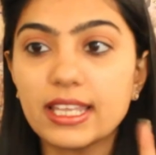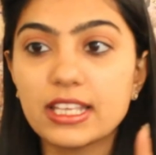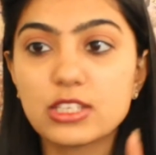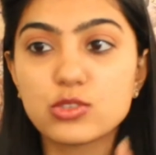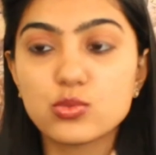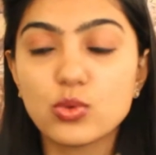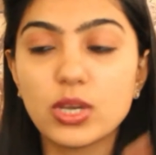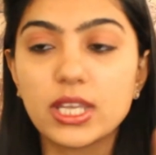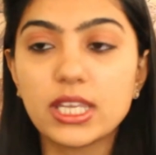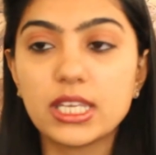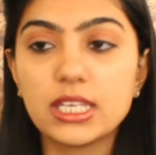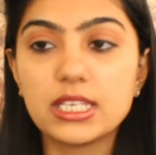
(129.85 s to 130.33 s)

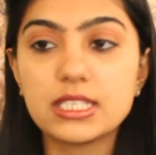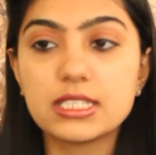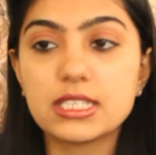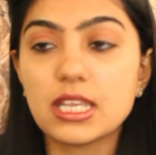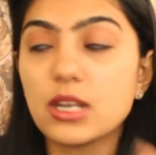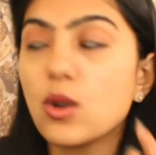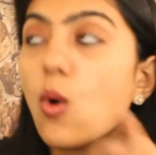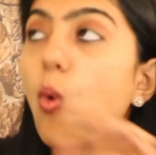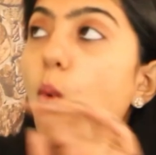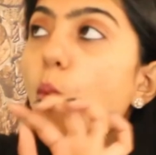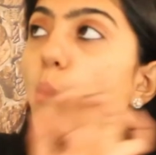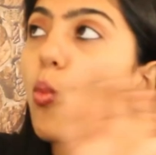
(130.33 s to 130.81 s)
That's why he
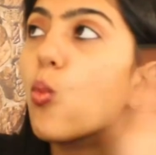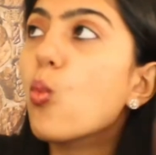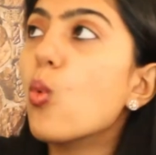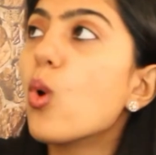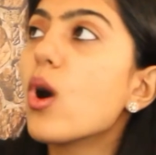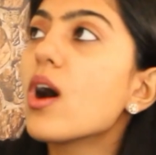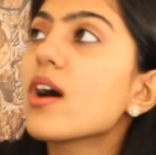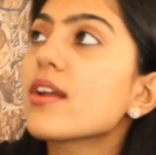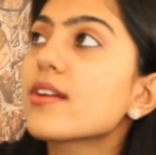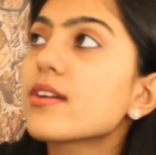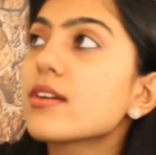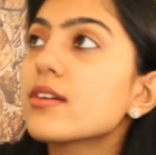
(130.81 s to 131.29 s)
said
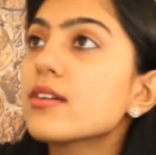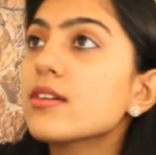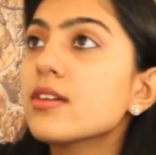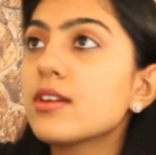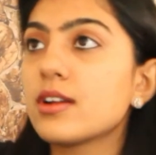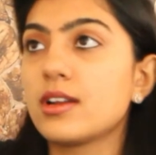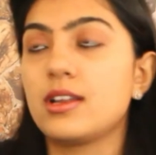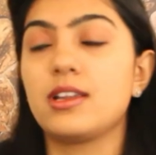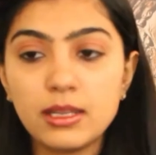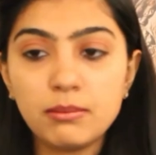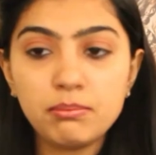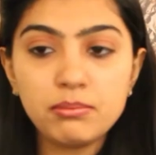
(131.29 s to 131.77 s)
water,
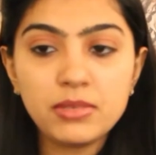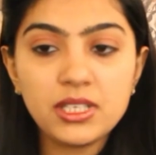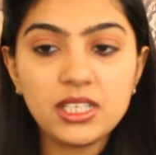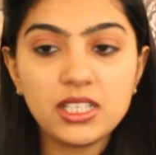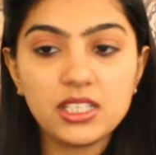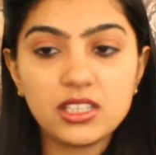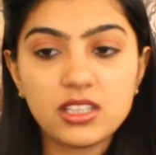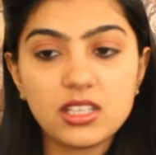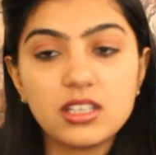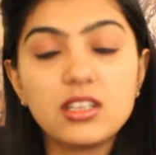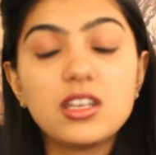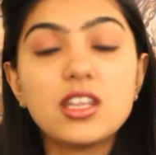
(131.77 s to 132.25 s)
and we
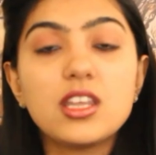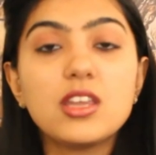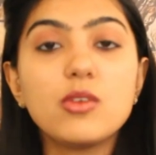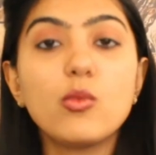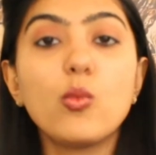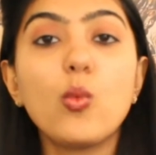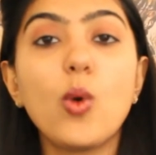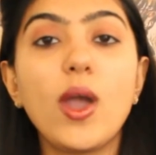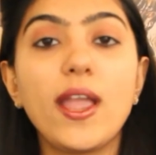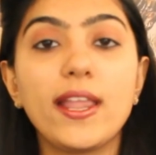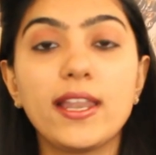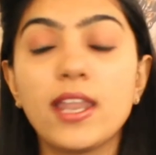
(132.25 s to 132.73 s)
needed
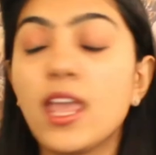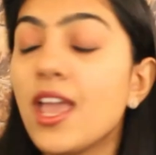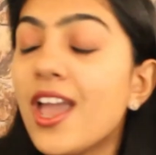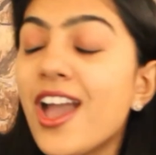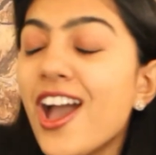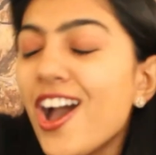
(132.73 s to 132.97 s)
wine.